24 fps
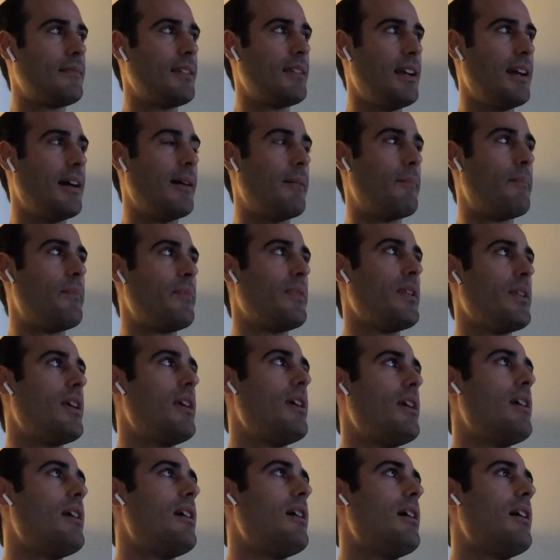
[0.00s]
Yeah.
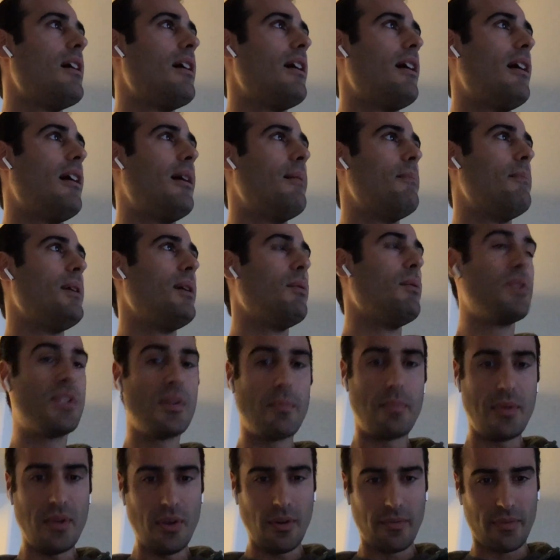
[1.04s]
It was
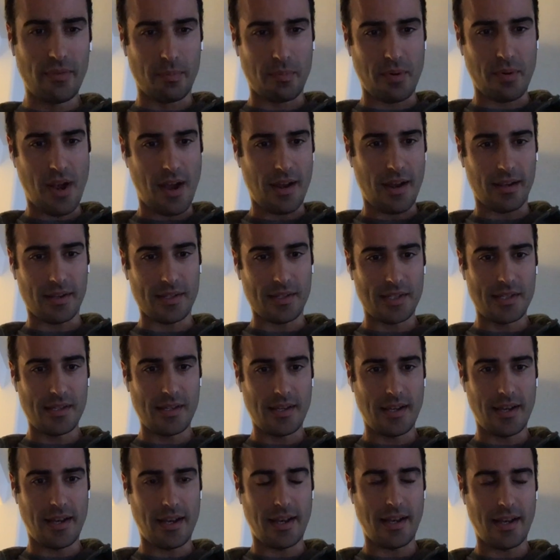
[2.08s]
a beautiful product.
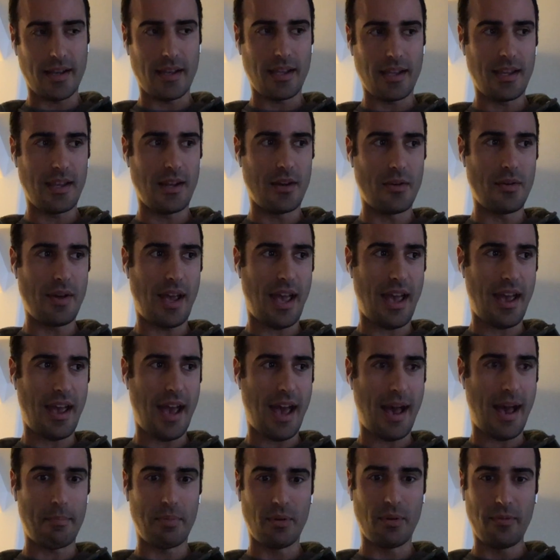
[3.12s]

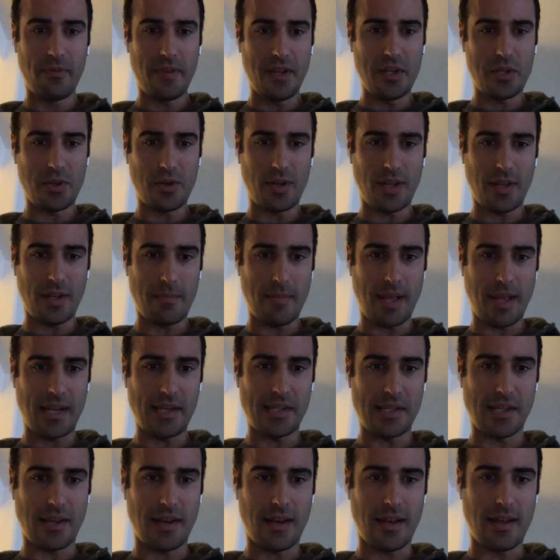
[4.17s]
Apple featured it many
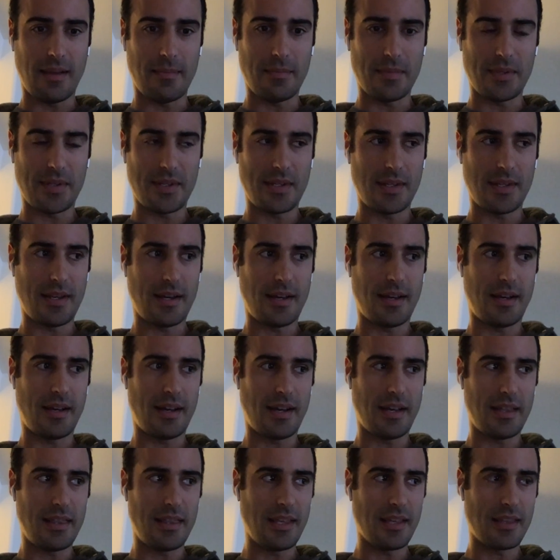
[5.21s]
times.
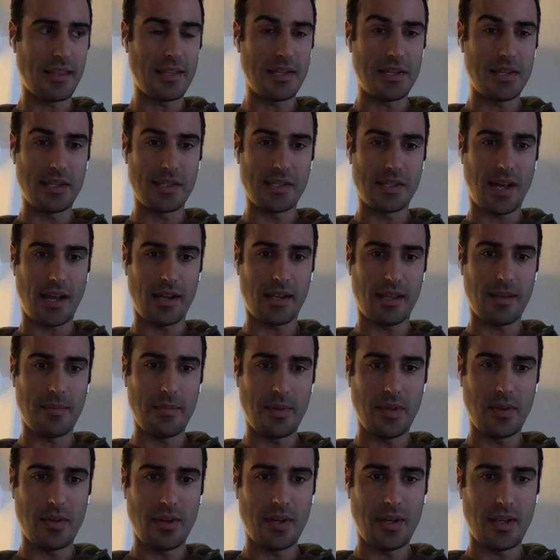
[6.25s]
I think the design
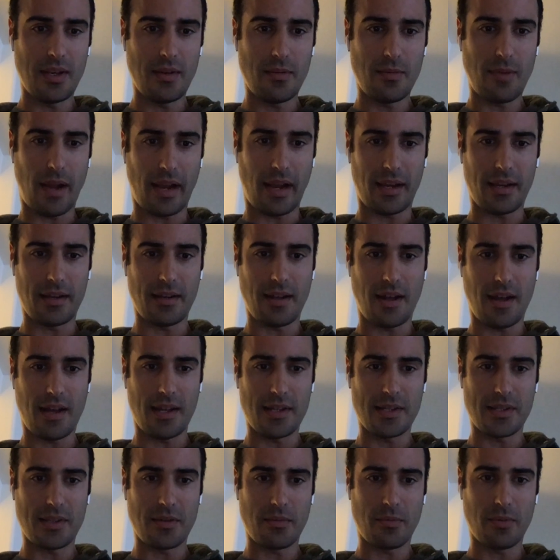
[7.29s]
community
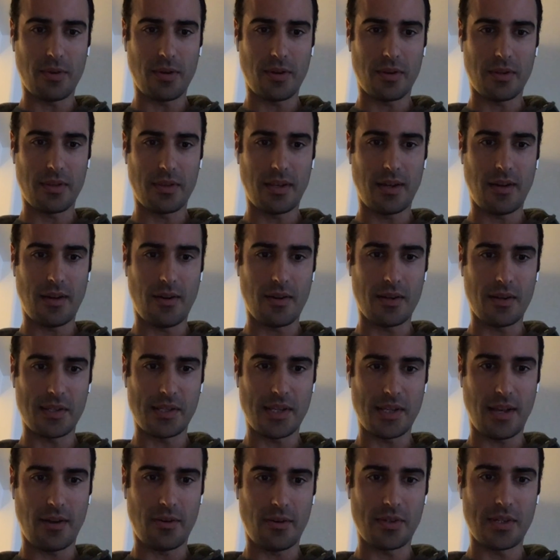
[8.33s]
recognized the work that our
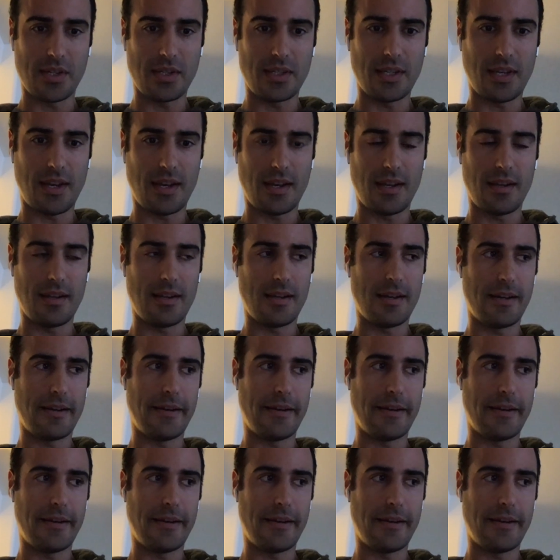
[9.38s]
designers had done,